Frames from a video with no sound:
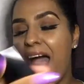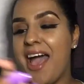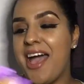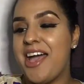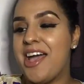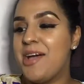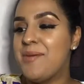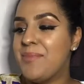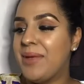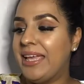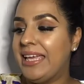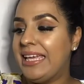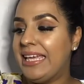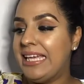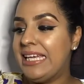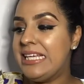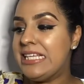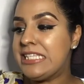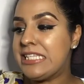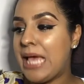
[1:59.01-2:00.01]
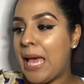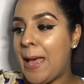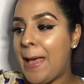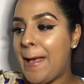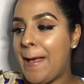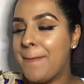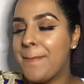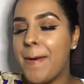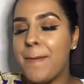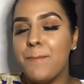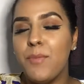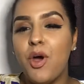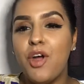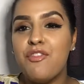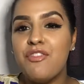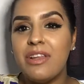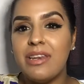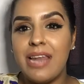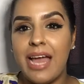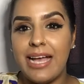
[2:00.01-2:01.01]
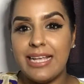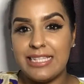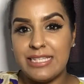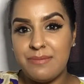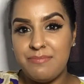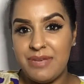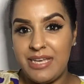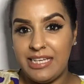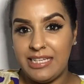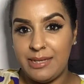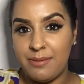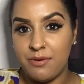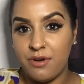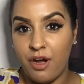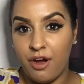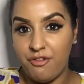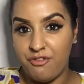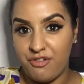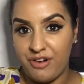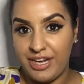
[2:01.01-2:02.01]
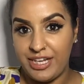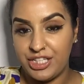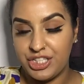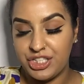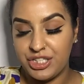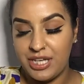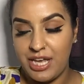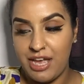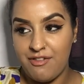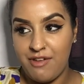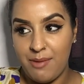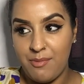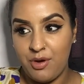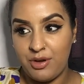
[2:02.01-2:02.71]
It is more of a light to medium coverage, if I'm